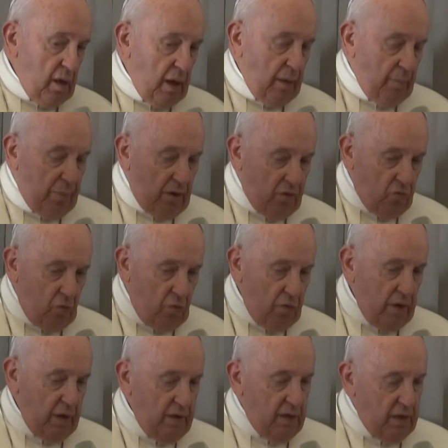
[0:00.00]
And we must
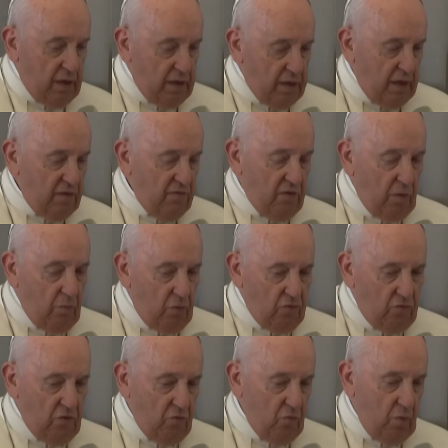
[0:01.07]
try to find ways
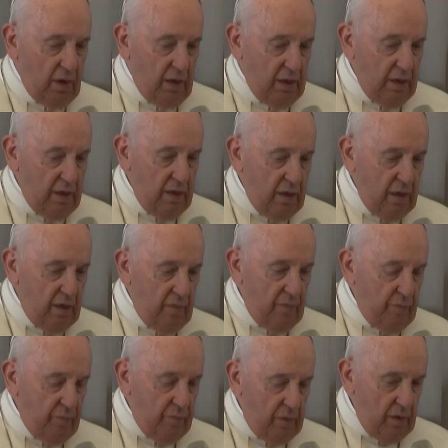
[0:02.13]
of dialogue, of
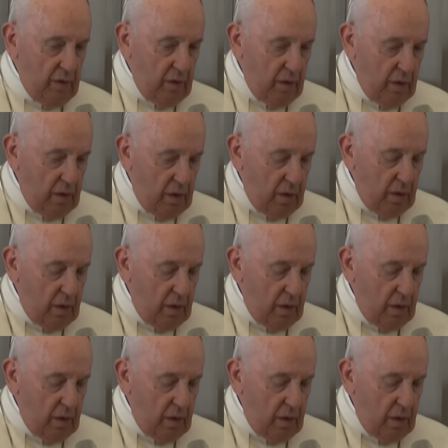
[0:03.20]
sorting out problems